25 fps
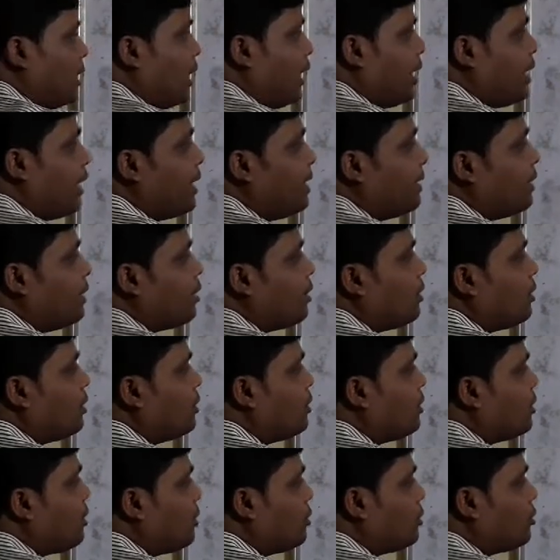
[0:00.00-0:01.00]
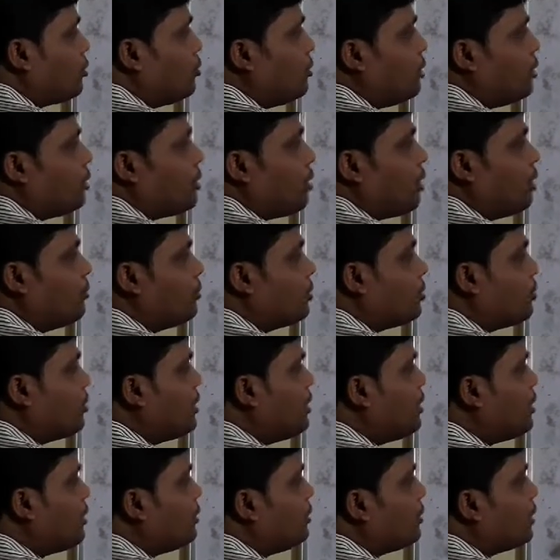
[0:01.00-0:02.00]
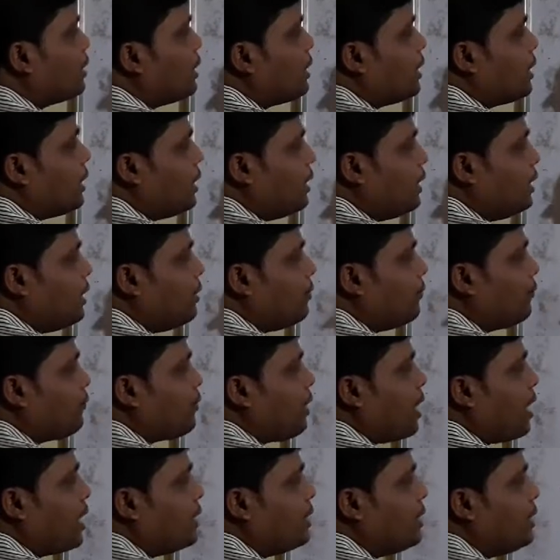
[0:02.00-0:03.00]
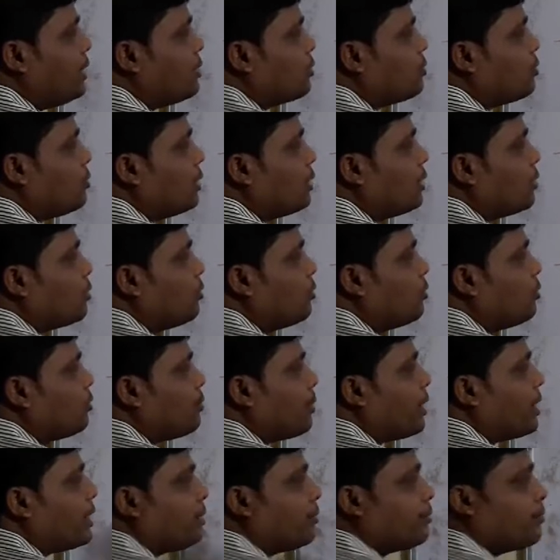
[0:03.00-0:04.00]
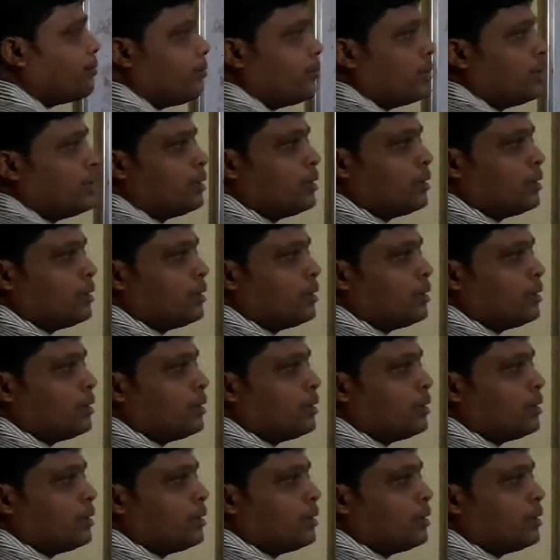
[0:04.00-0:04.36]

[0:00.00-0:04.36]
Again control will come to here. If I equal to 5.